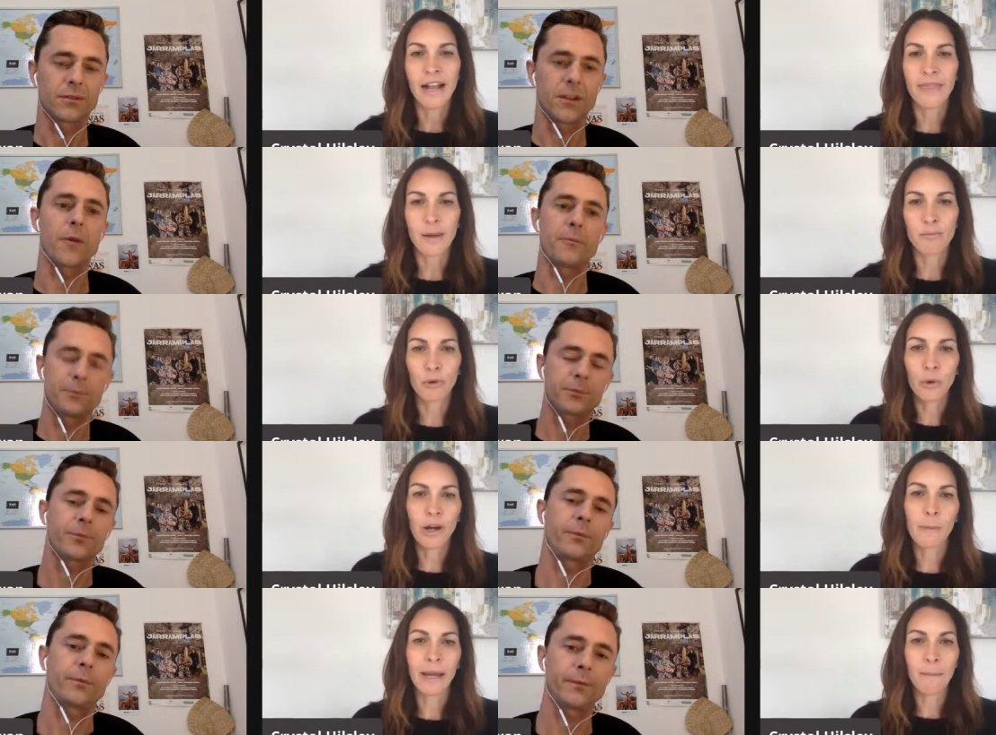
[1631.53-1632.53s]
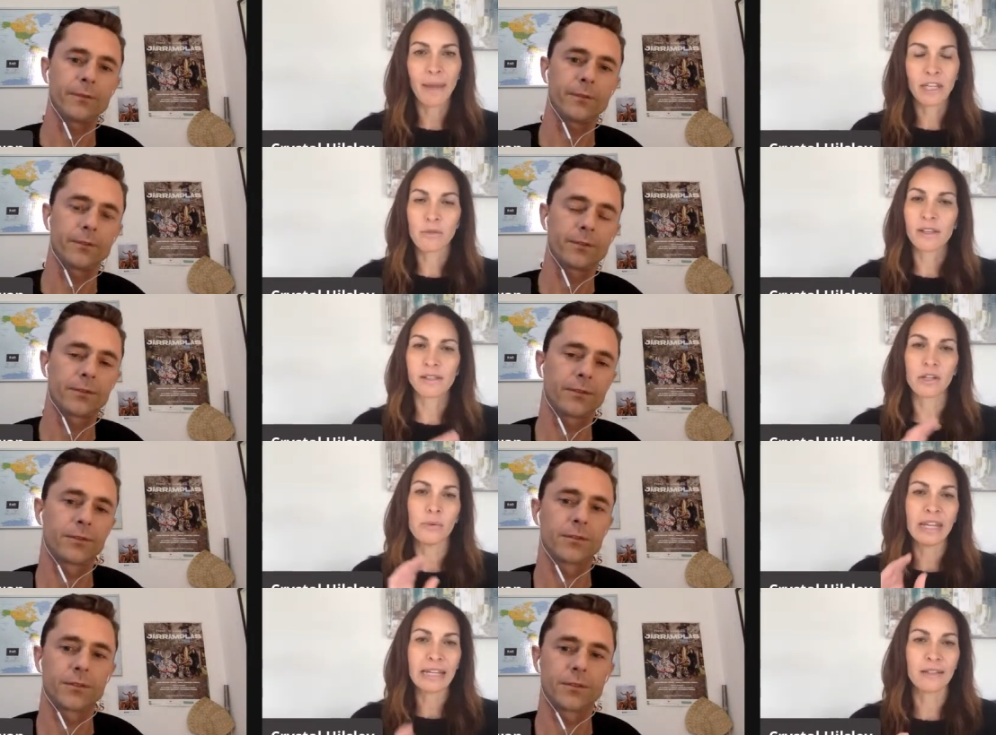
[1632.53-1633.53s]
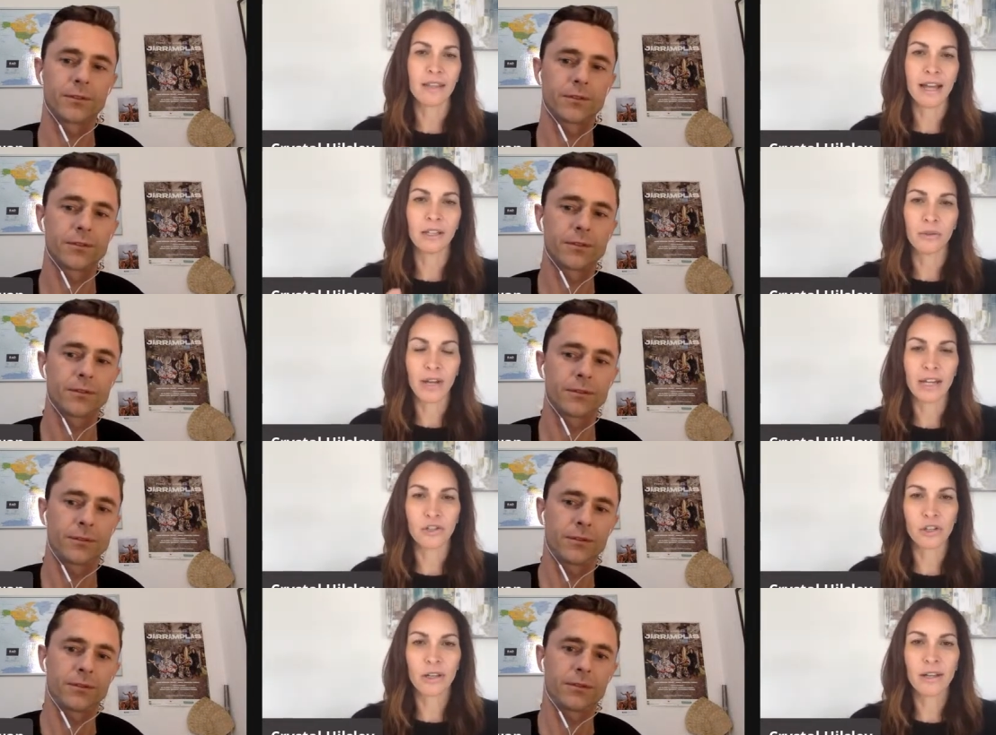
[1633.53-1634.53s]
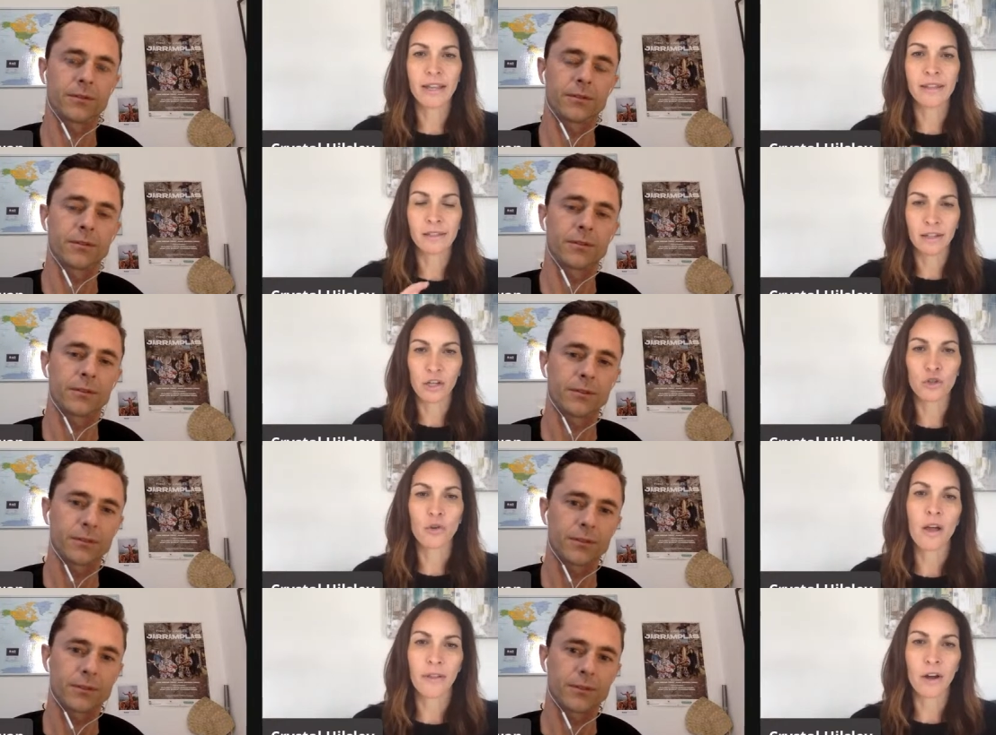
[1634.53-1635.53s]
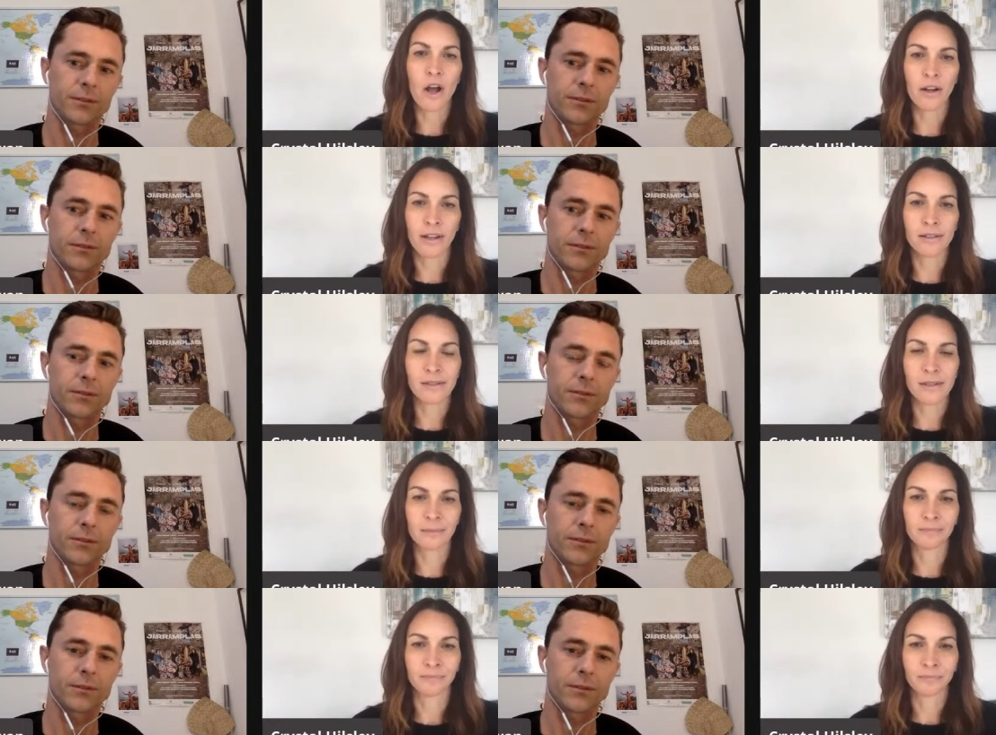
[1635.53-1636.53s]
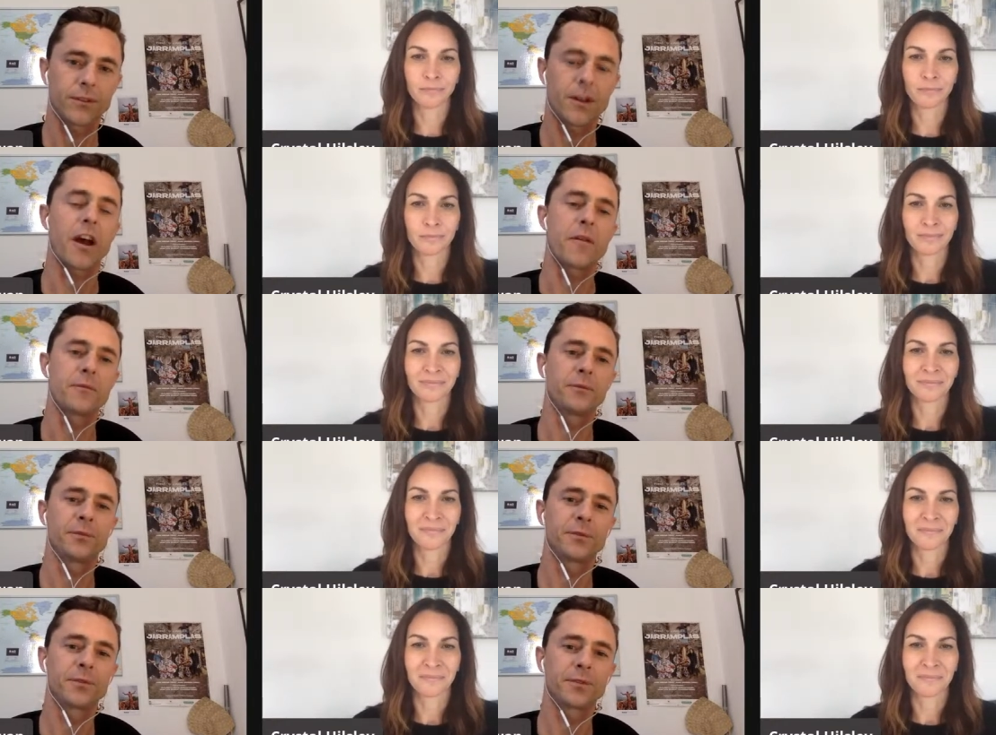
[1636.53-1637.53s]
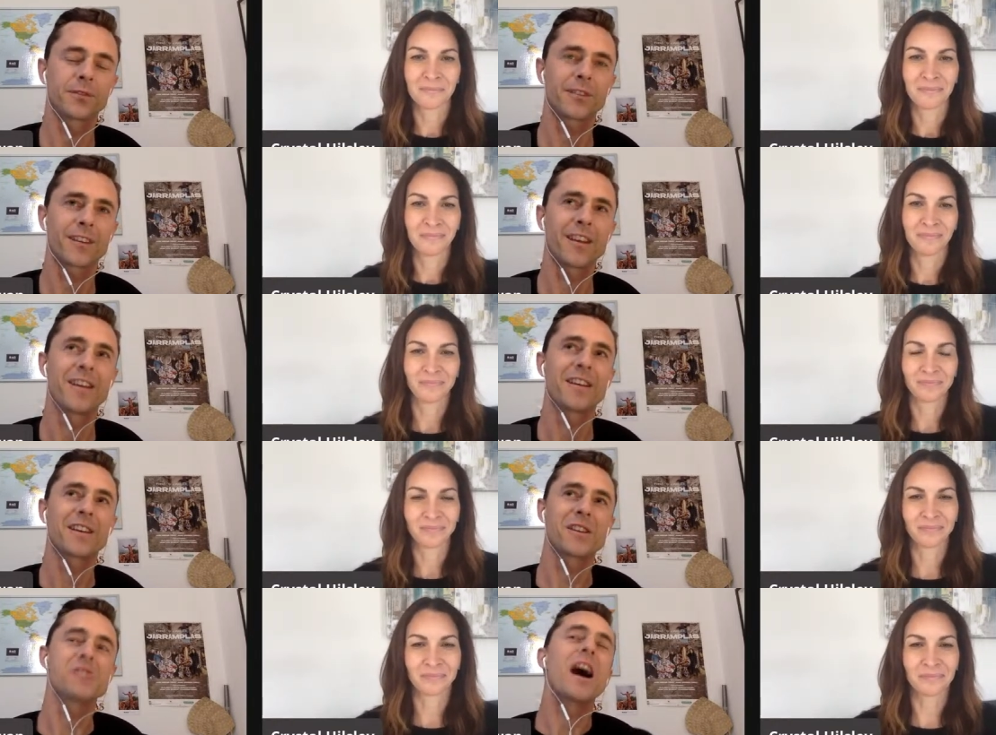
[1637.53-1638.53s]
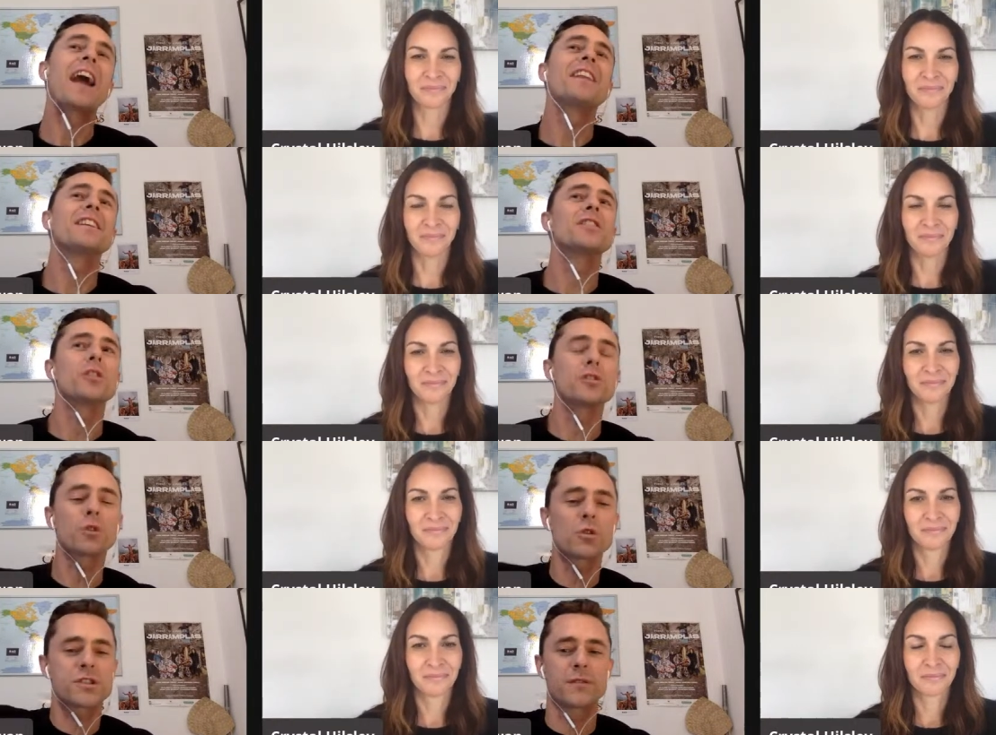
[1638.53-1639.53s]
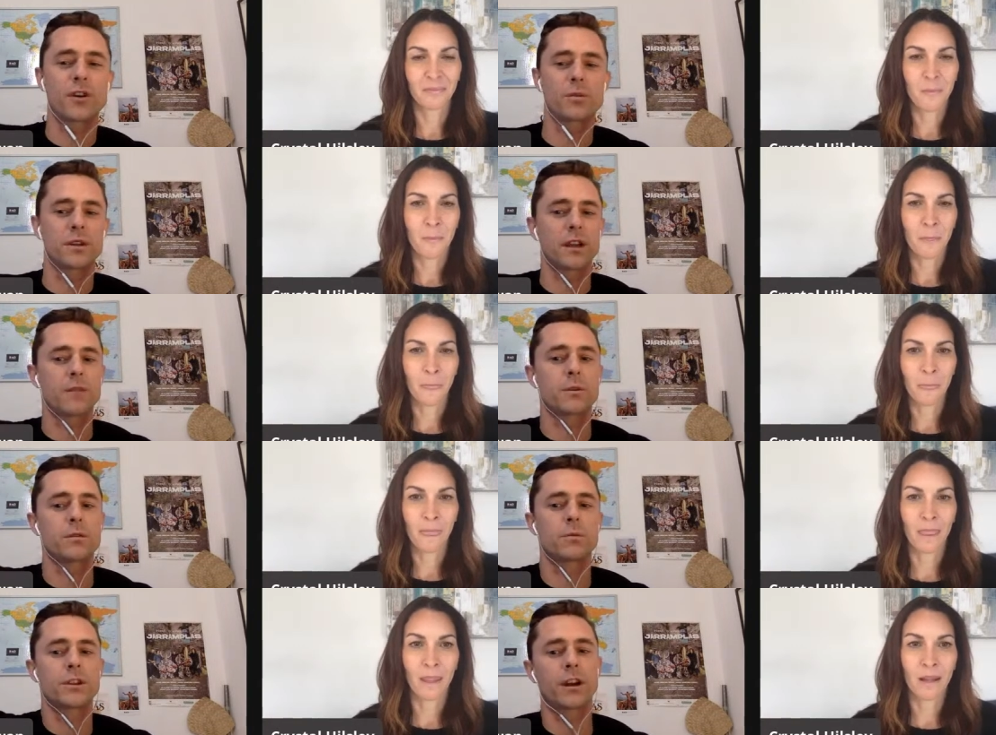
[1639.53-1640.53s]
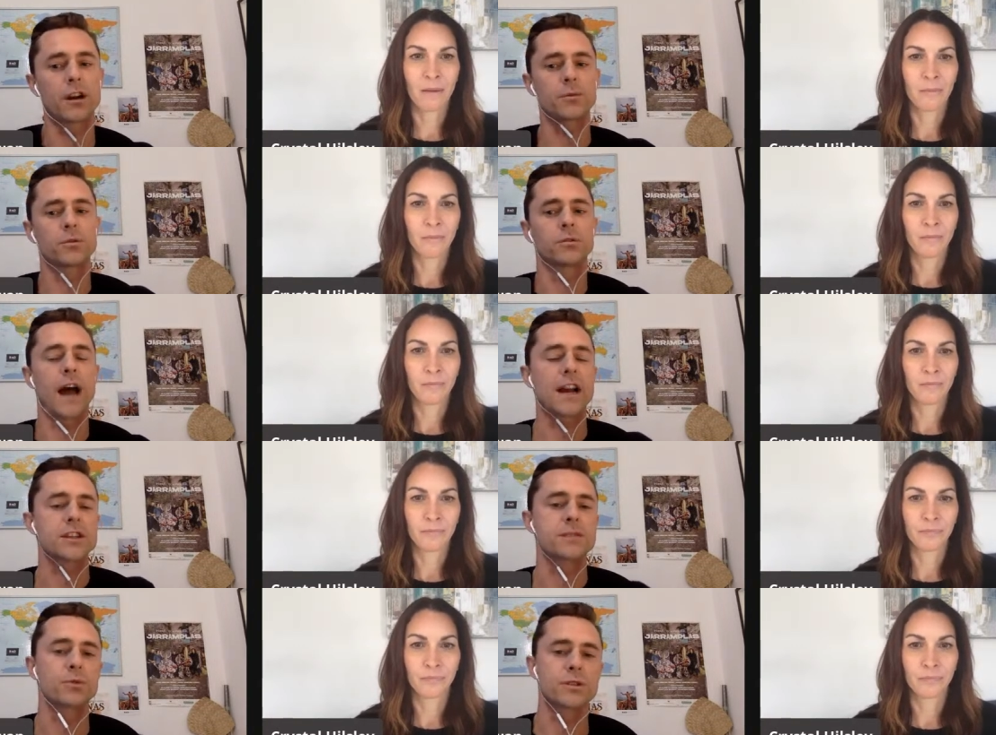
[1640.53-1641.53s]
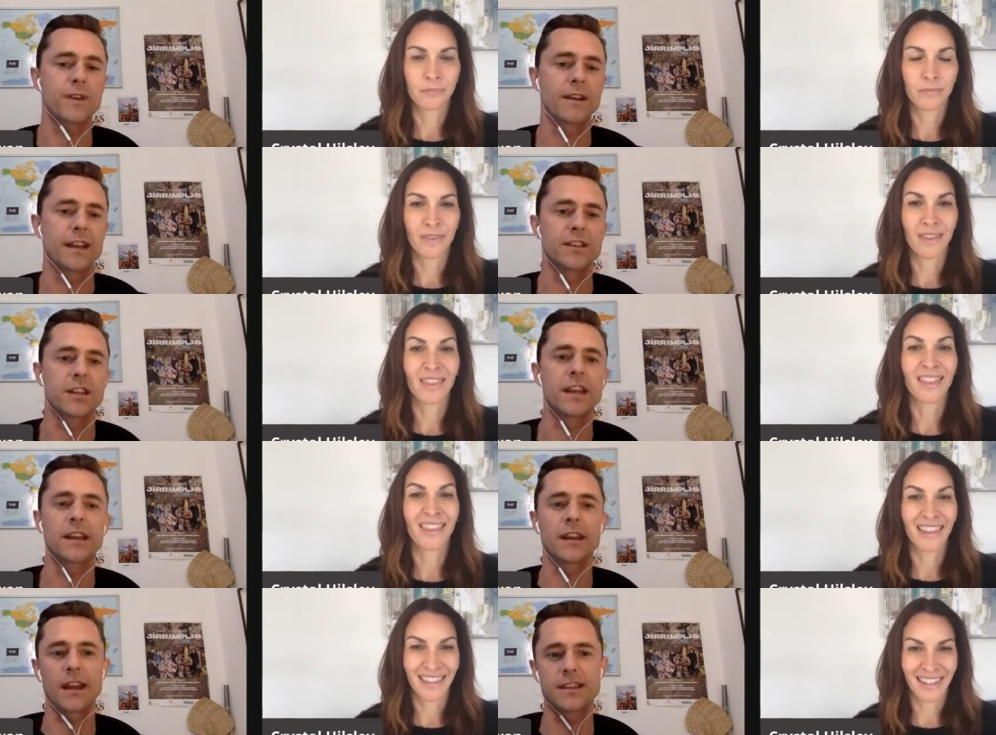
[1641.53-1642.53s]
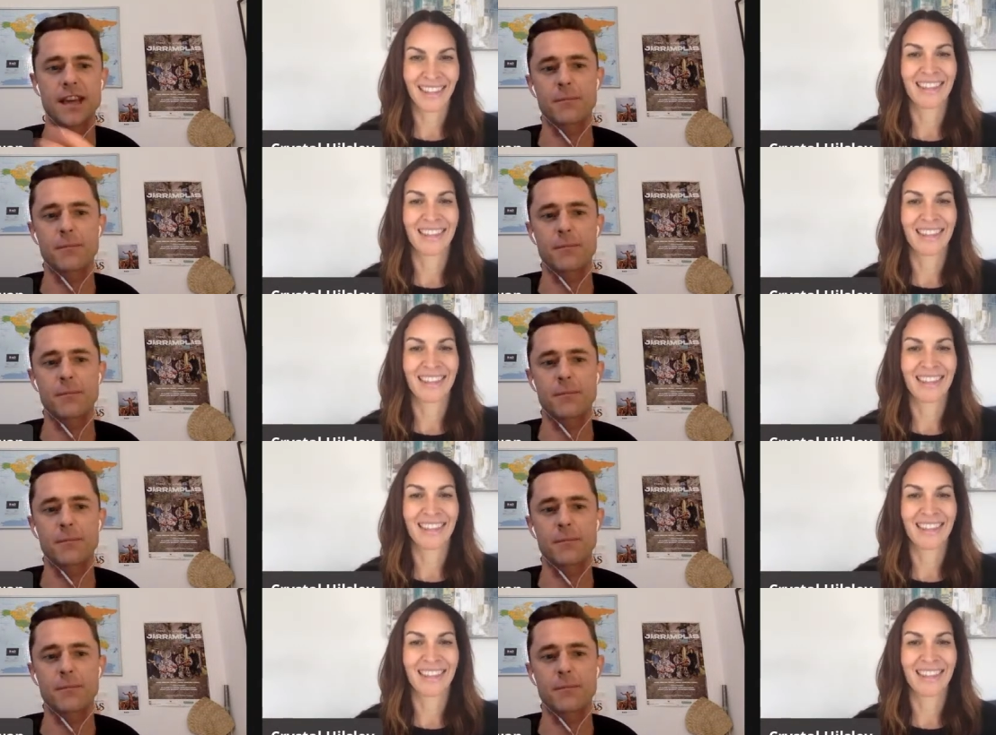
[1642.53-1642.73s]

Speaker 1: and then programming a menu that's unique to that location and that's going to draw their audience.
Speaker 2: Okay. Cool. And you, are also involved with like with, with the Global Action Sports Foundation. Is